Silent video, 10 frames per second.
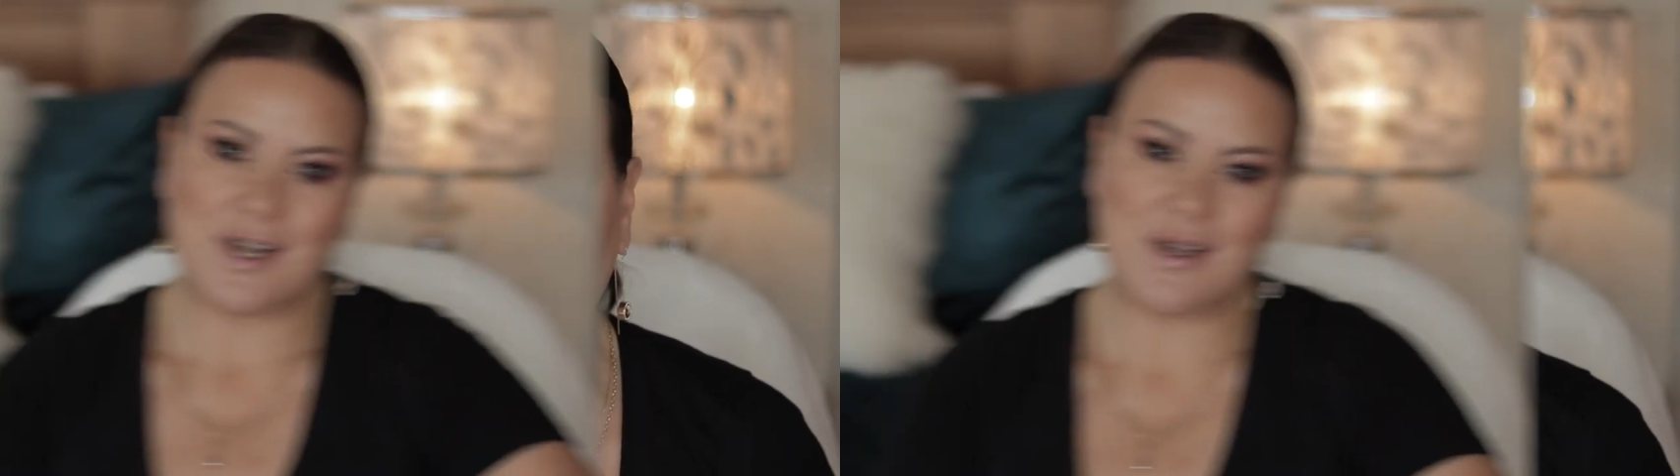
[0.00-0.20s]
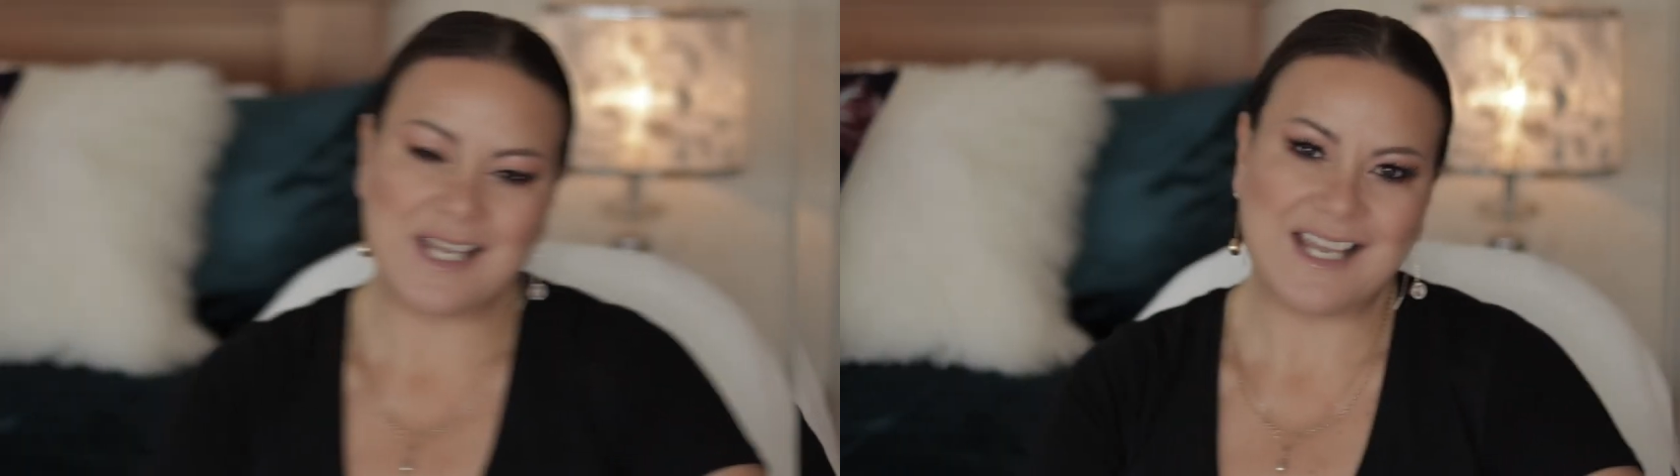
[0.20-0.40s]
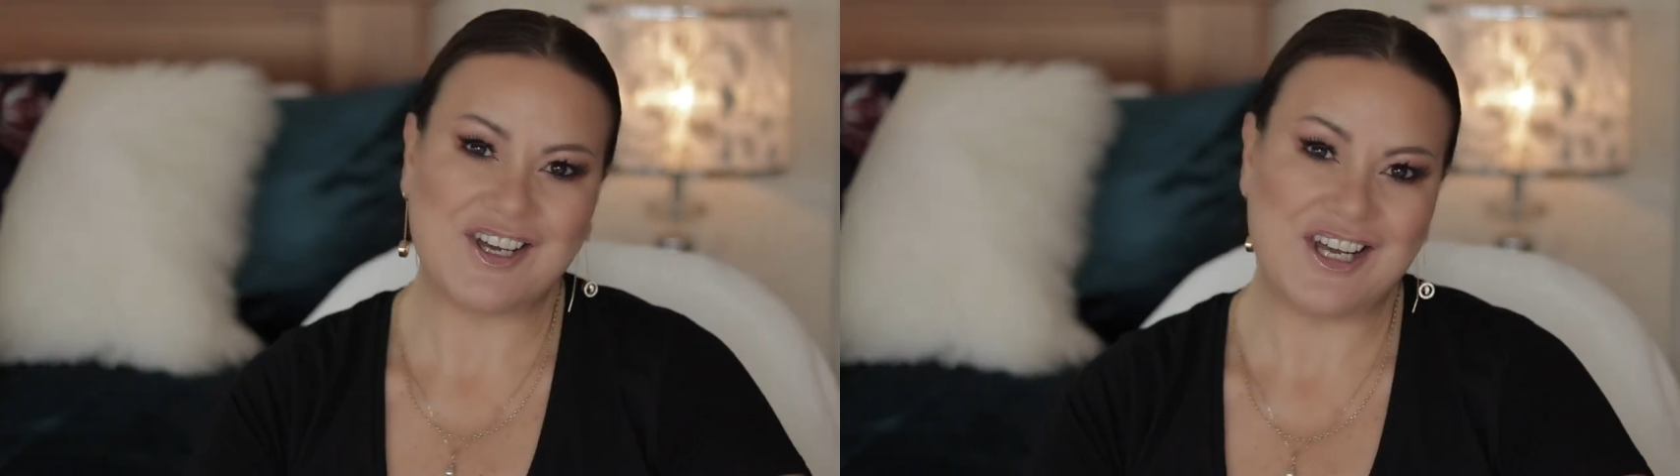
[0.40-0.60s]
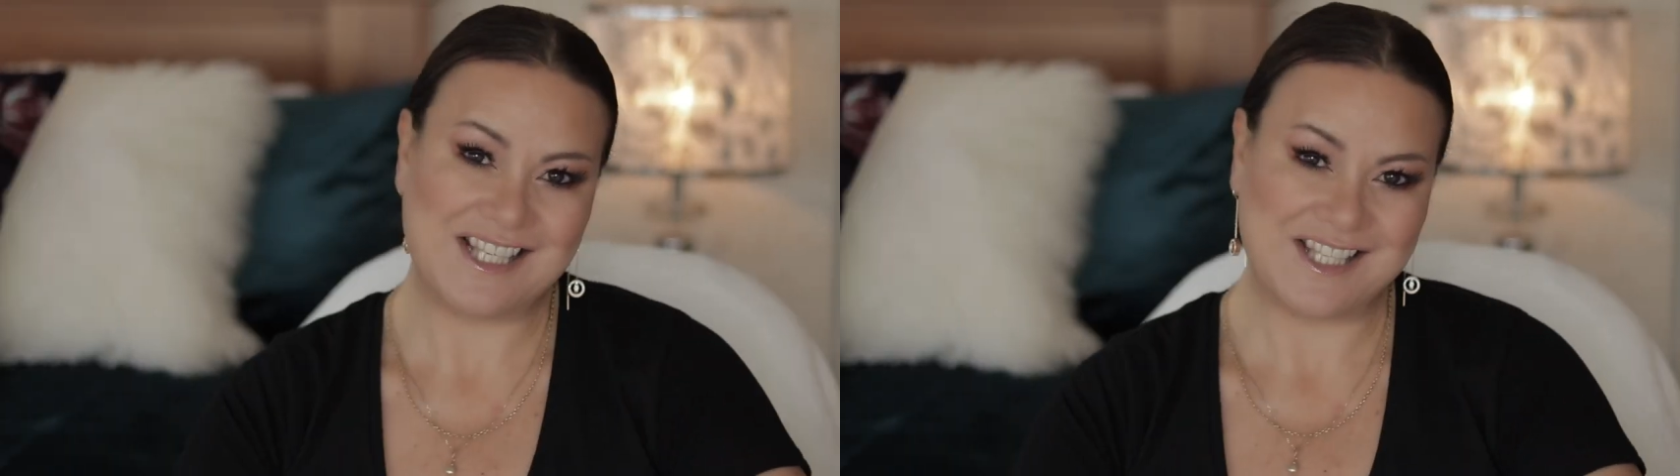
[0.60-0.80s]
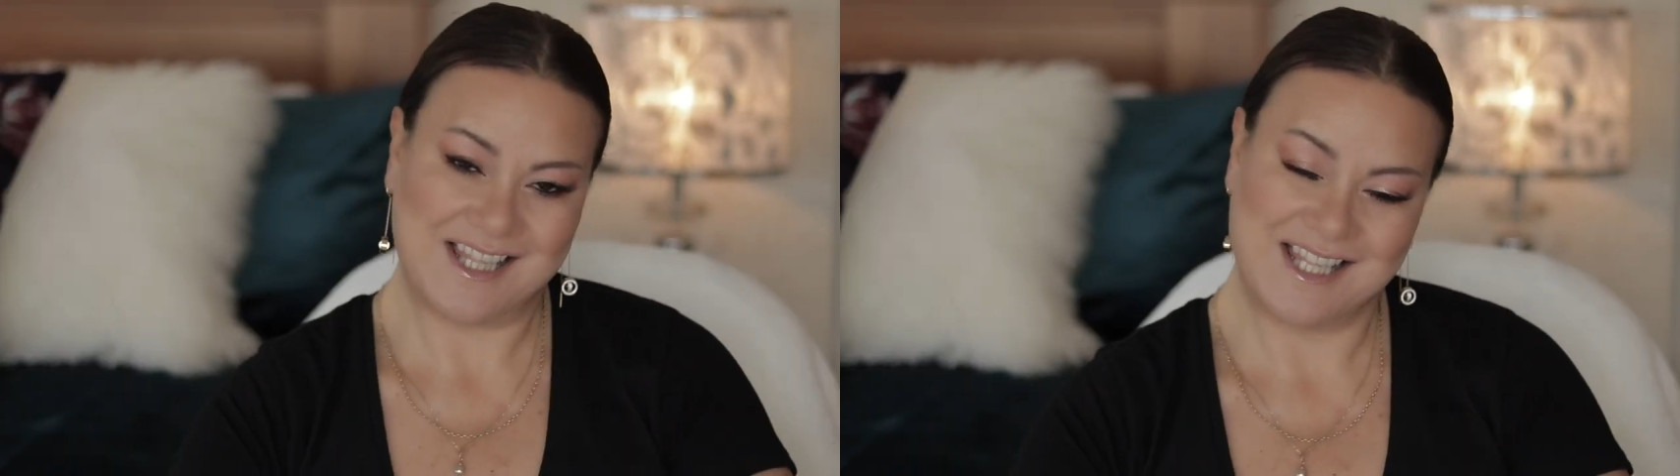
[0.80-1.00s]
Okay
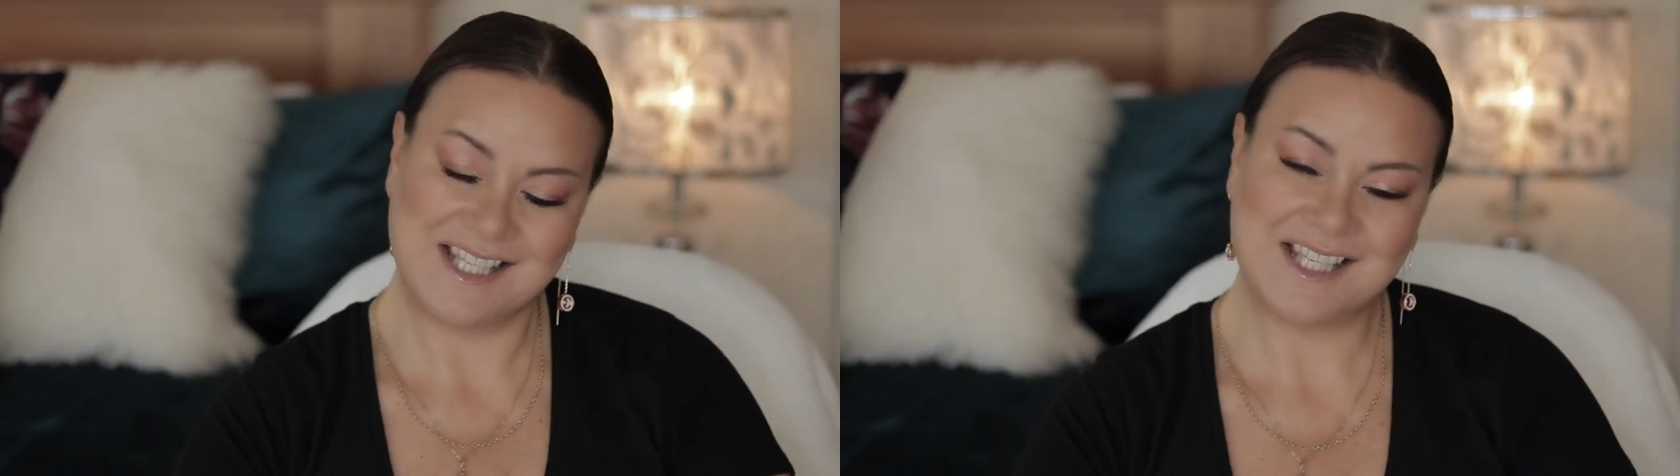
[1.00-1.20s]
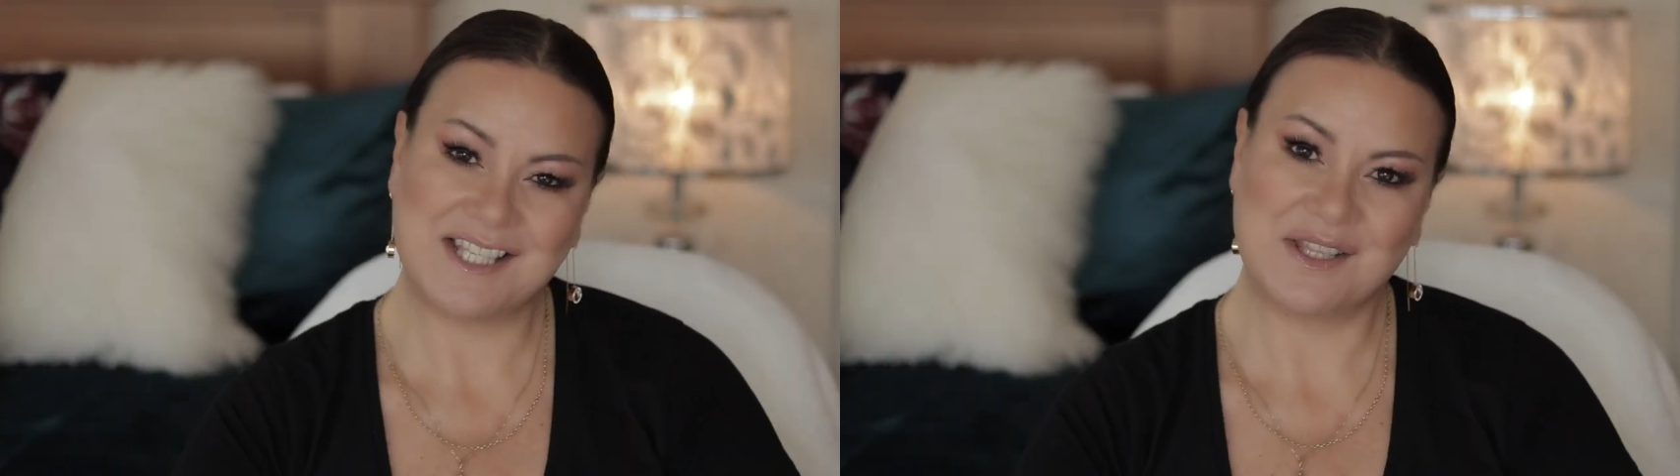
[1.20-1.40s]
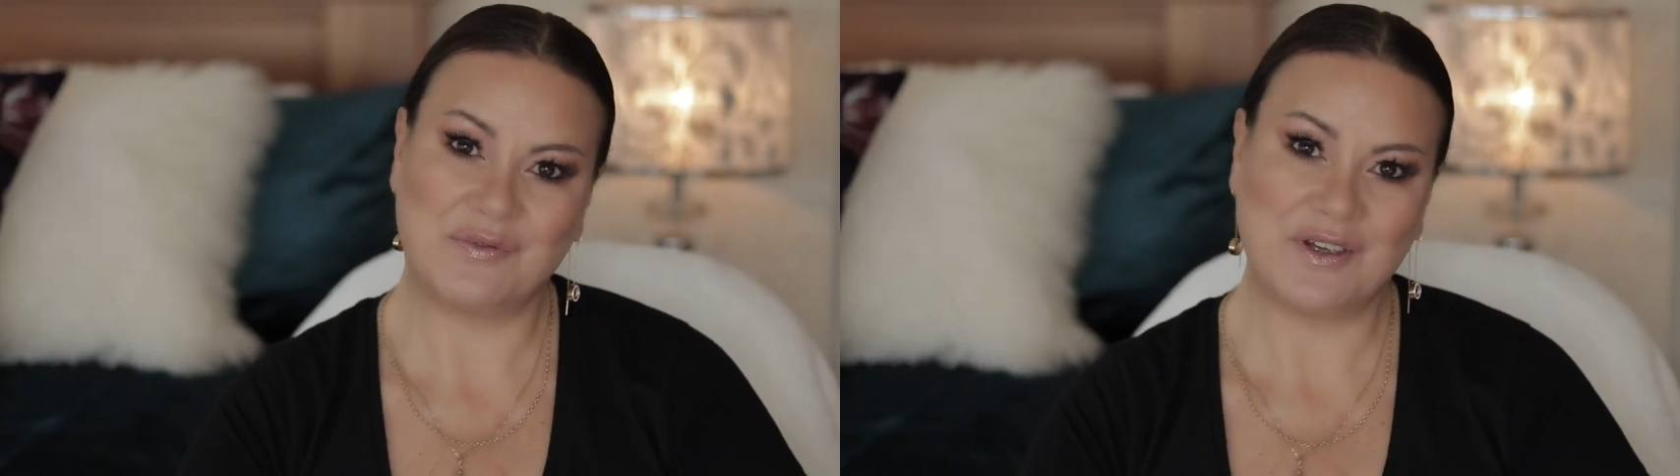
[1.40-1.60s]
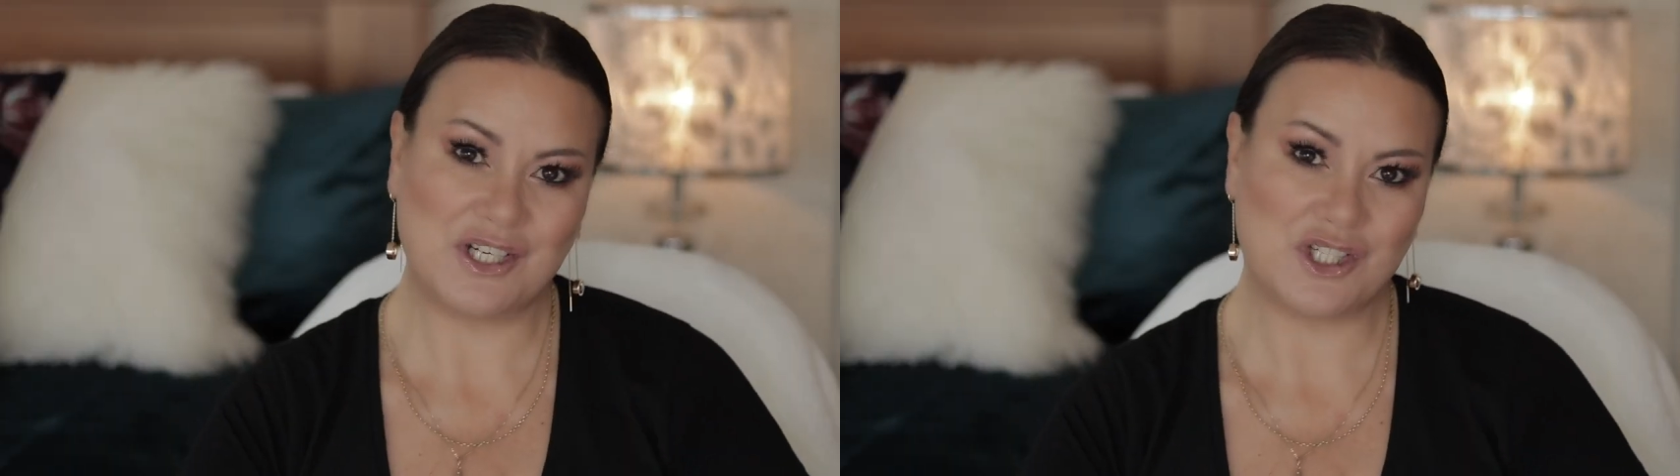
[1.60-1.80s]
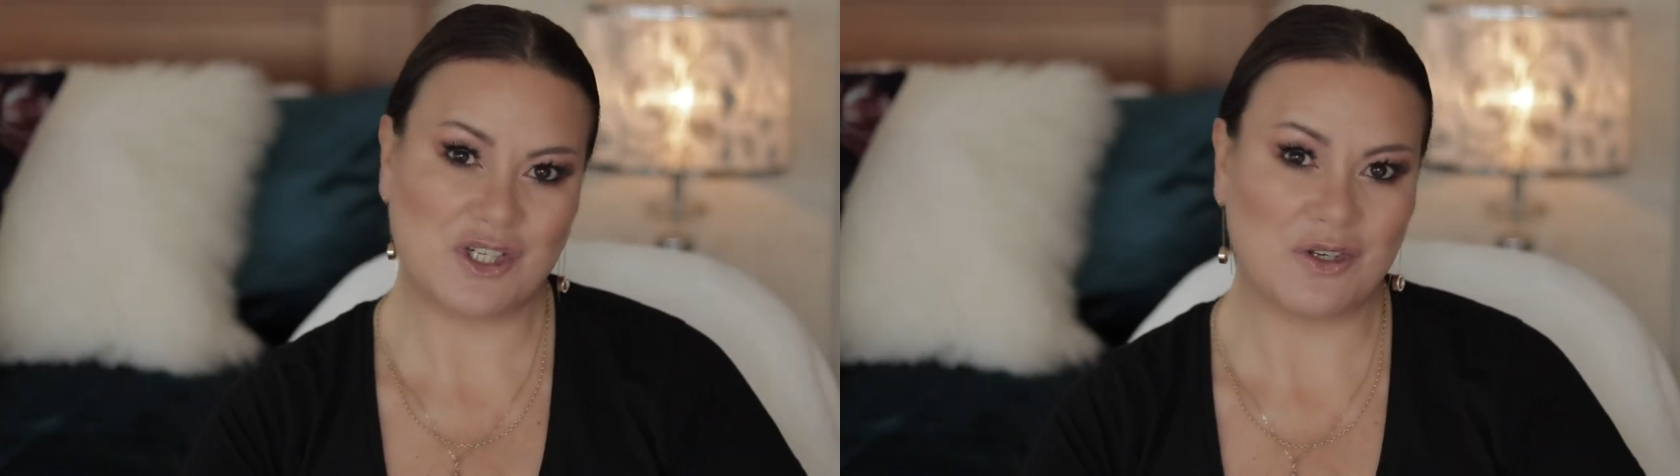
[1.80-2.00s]
guys, so this is the
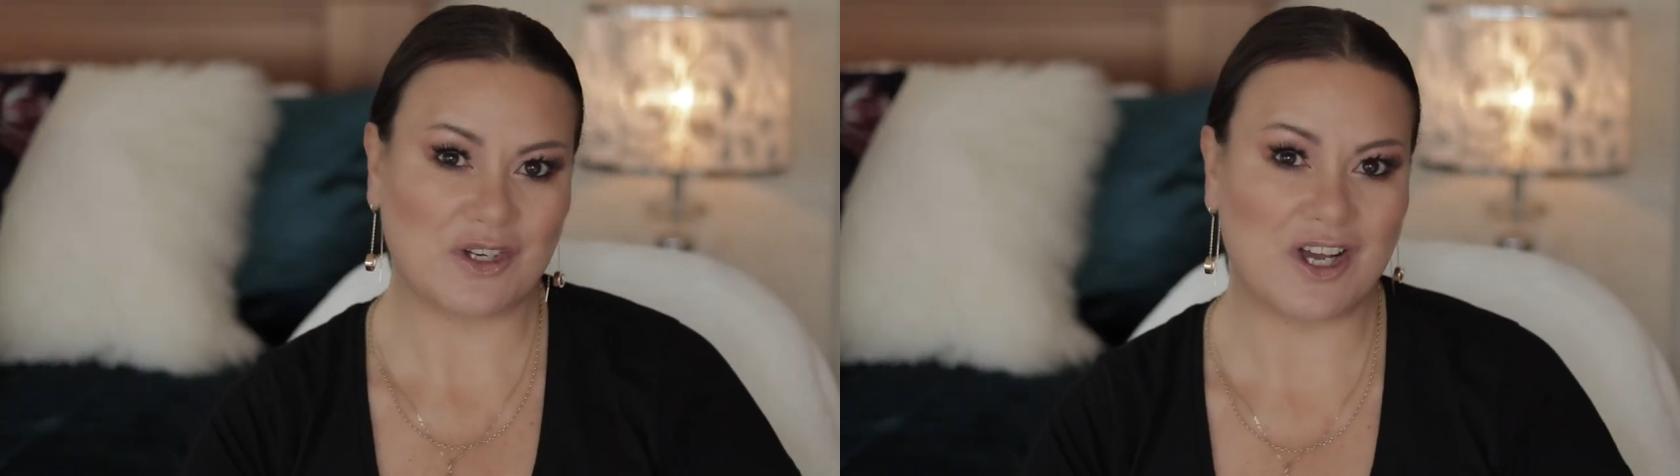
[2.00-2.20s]
finished look.